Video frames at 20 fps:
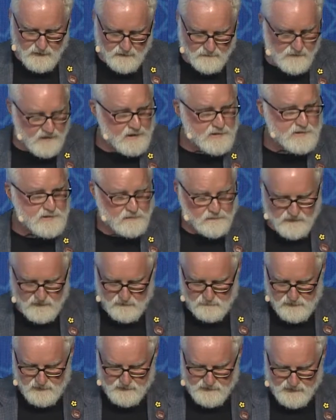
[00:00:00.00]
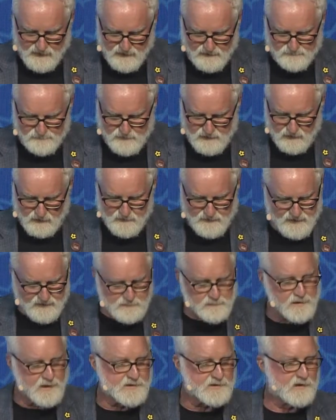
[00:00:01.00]
We're not sure if we can pull it off, but our
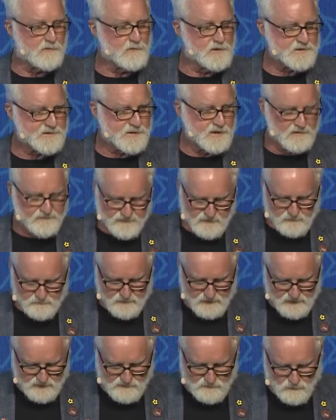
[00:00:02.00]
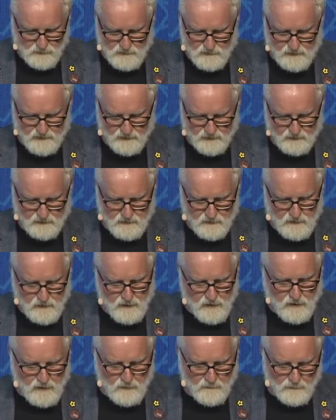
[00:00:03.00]
last project with self-help is working.
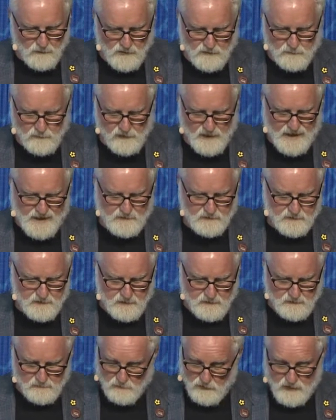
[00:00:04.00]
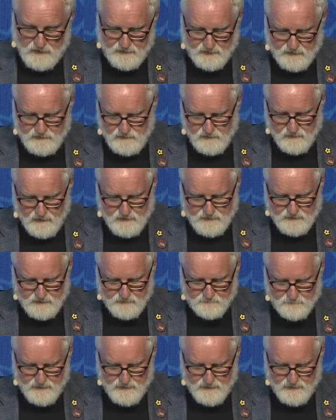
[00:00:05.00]
More broadly, to